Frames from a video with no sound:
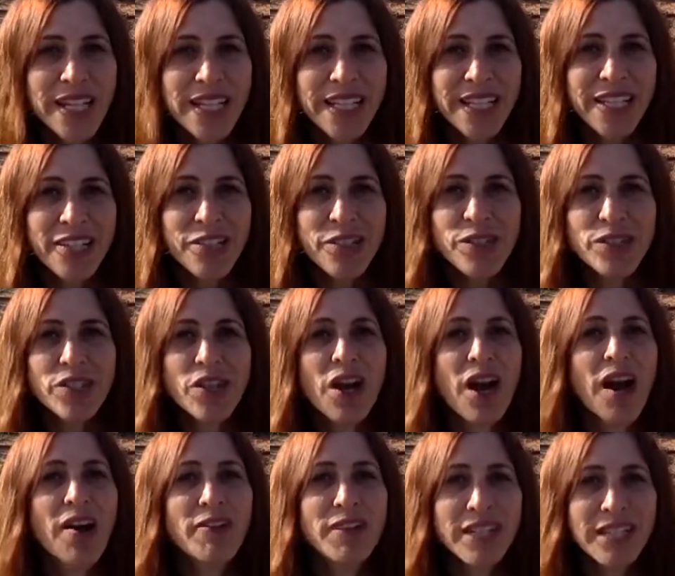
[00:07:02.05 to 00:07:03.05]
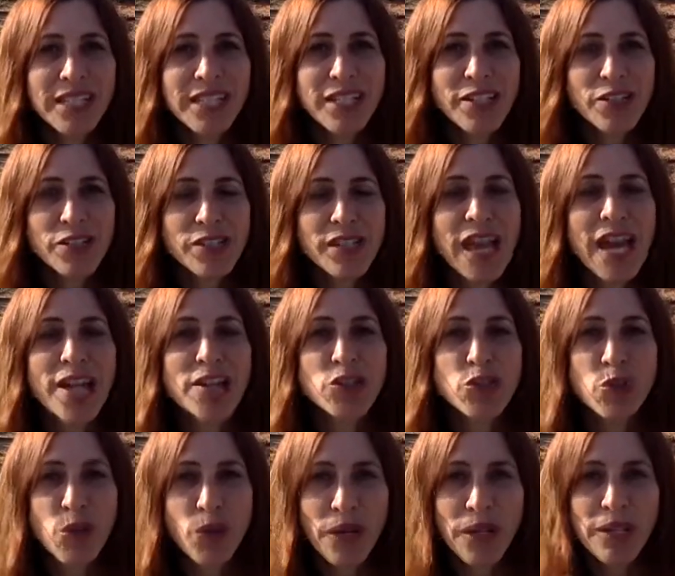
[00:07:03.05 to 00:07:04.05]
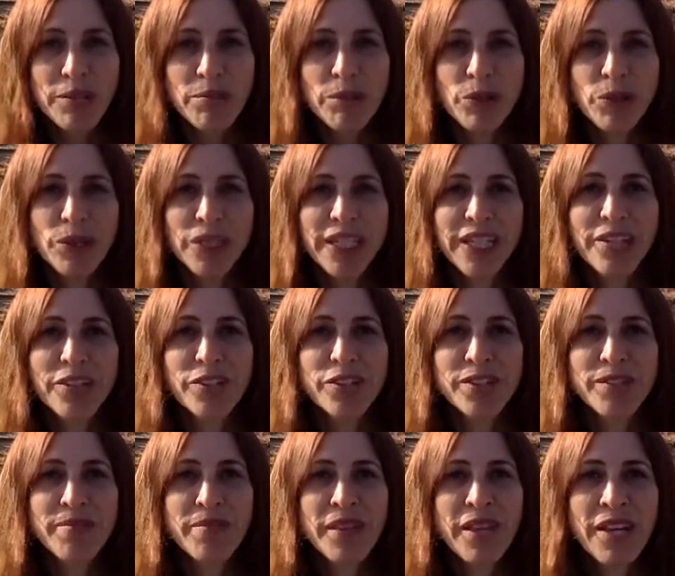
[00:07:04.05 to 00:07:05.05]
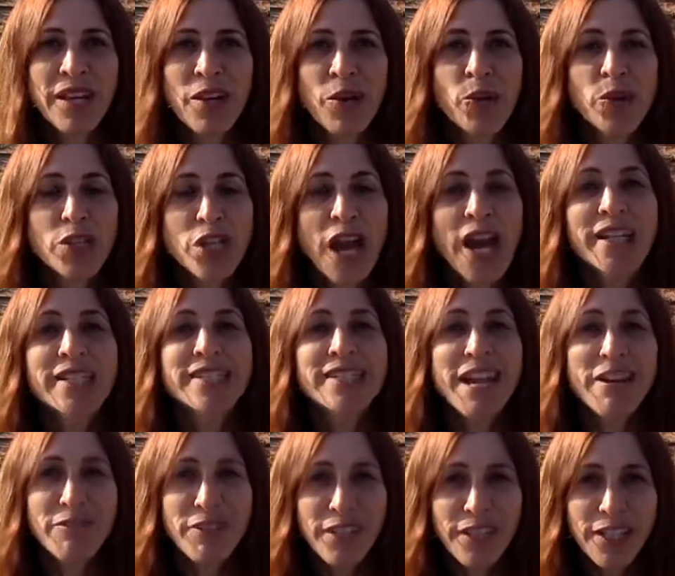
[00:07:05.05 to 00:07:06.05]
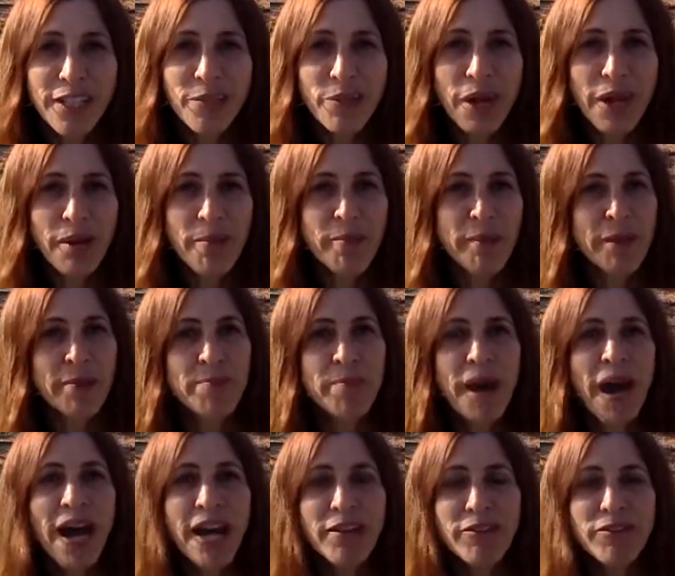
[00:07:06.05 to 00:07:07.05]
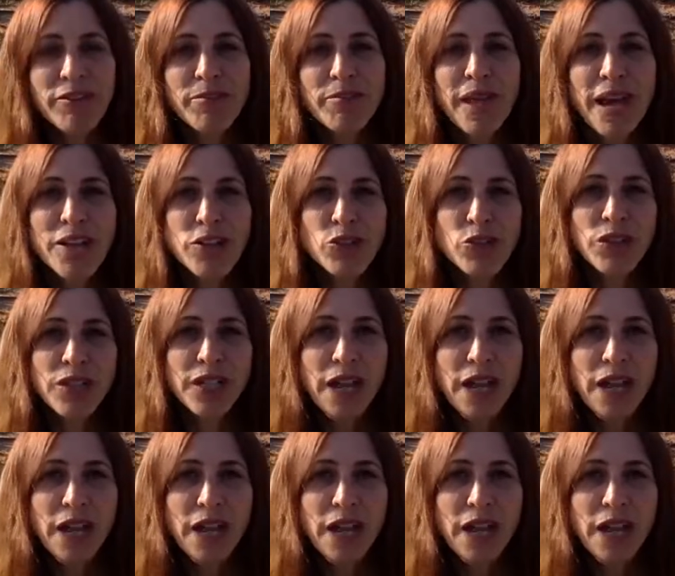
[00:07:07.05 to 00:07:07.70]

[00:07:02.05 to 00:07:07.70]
cleaners, oven cleaners, and toilet bowl cleaners, which I definitely recommend buying from natural